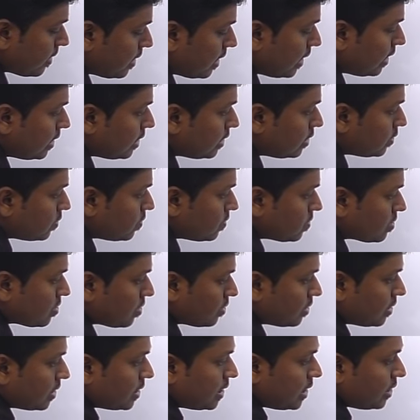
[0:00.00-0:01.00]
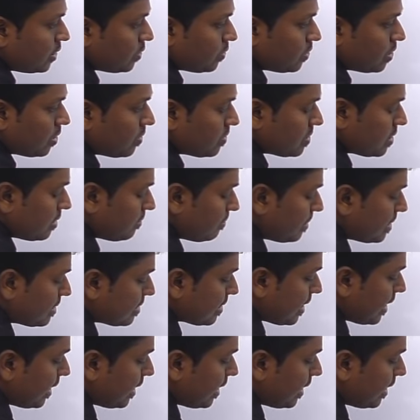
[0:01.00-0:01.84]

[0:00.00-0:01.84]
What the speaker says: into, so 32,000 plus